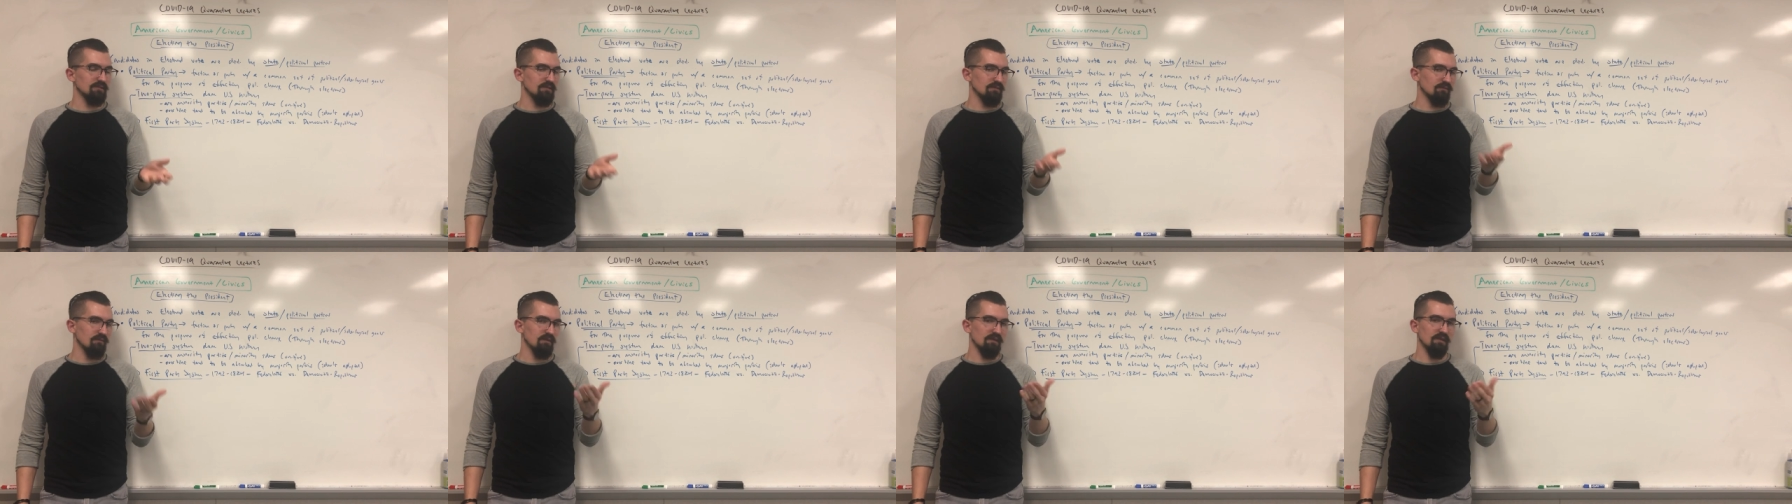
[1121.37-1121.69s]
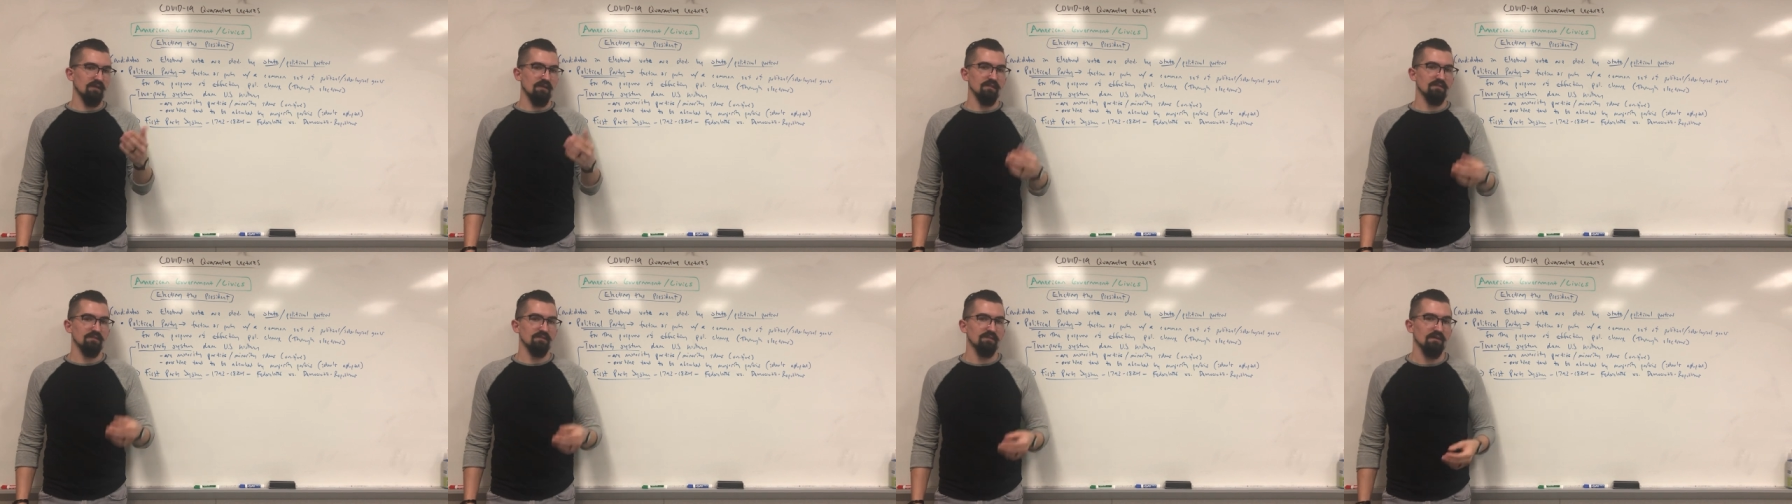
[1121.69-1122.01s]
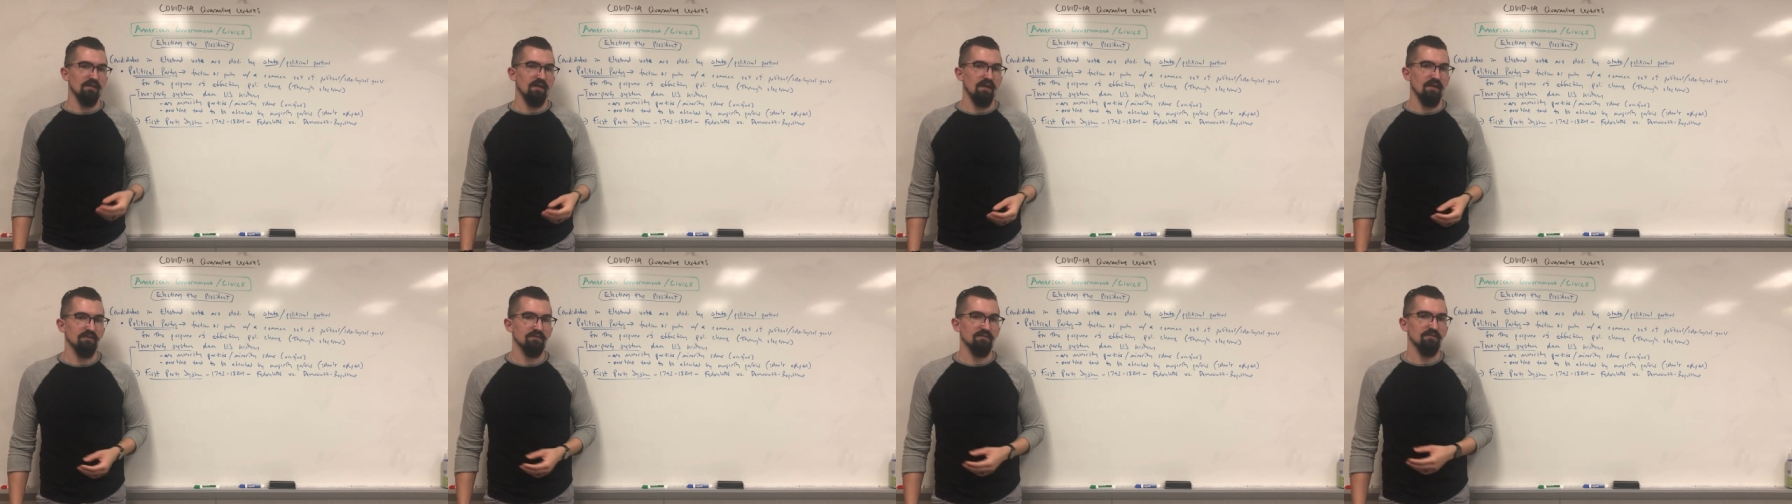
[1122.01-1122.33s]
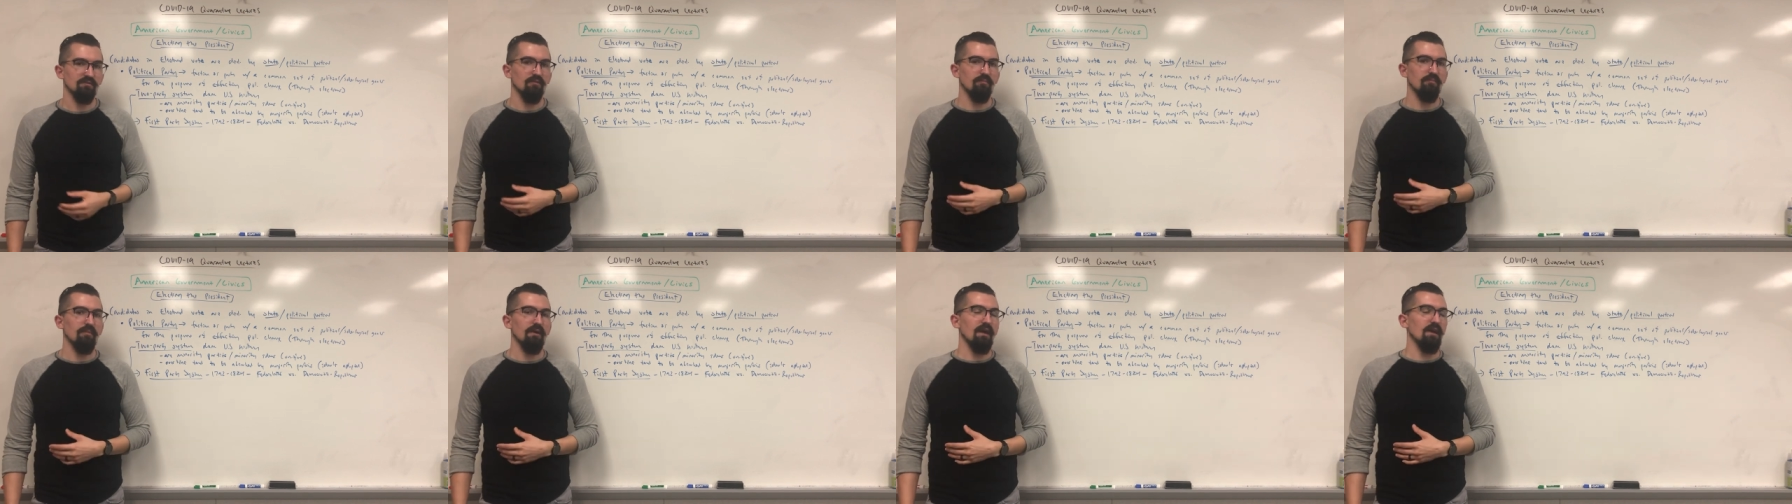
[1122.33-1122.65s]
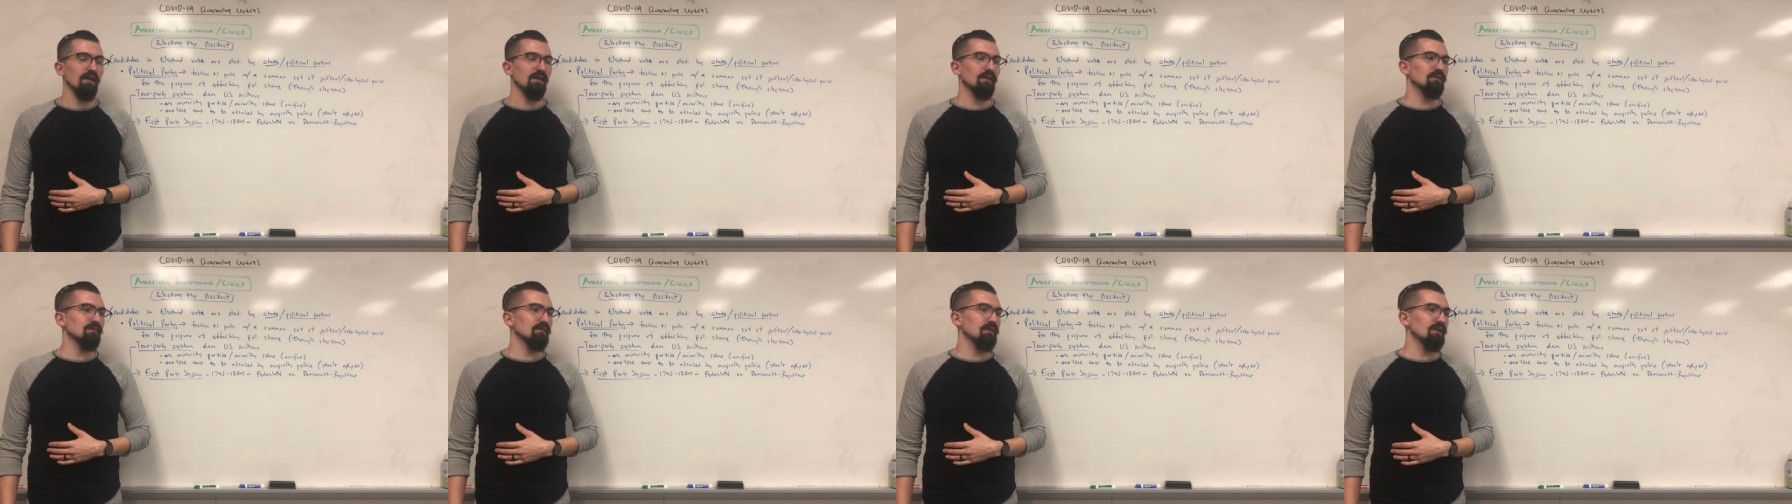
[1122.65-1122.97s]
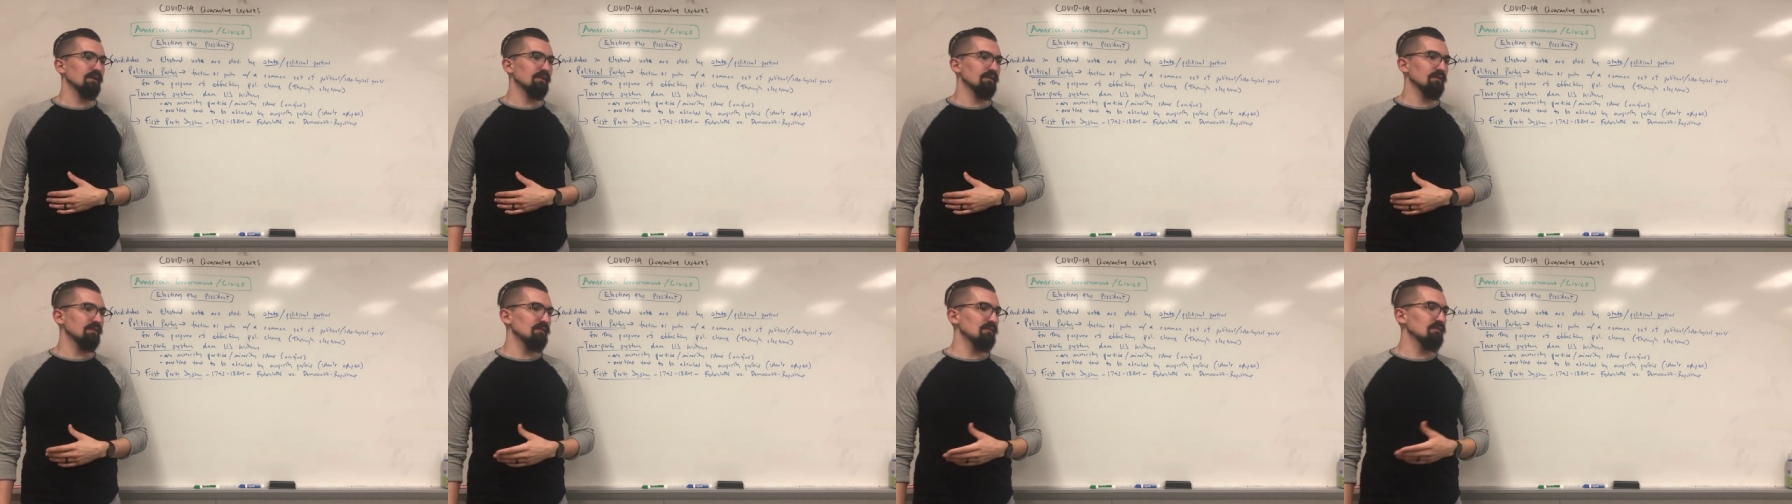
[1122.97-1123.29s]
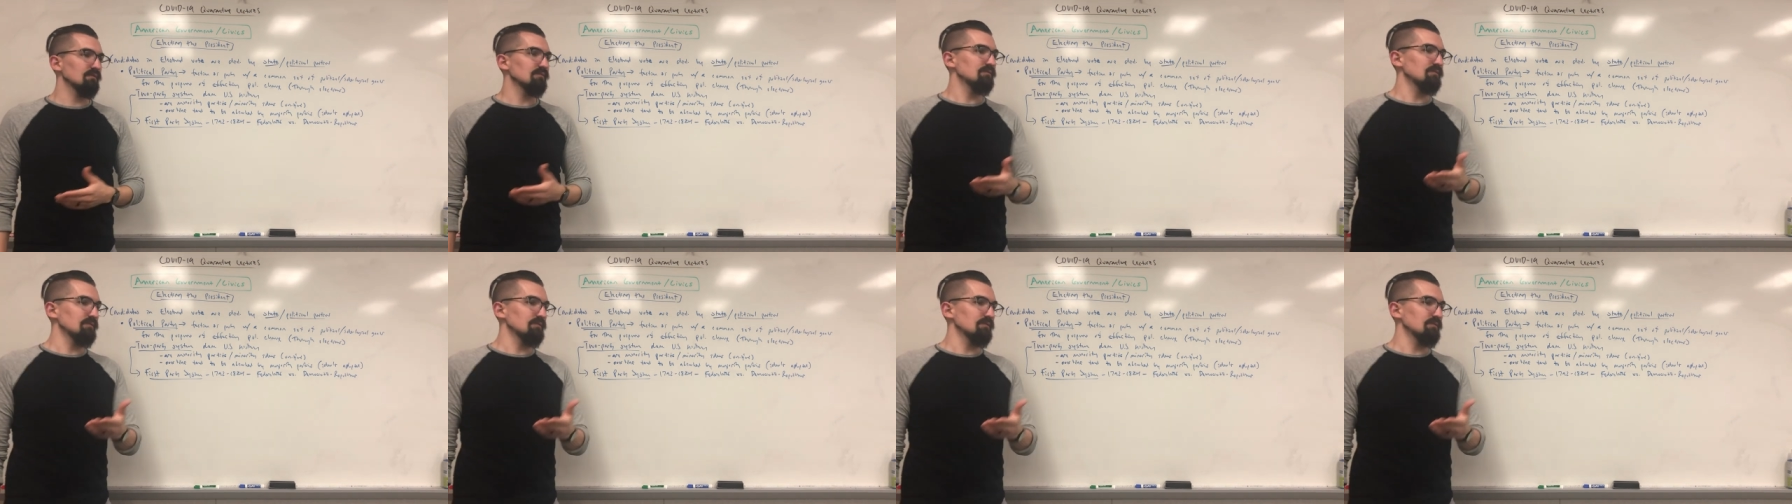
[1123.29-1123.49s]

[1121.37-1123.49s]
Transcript: They were against a national bank like the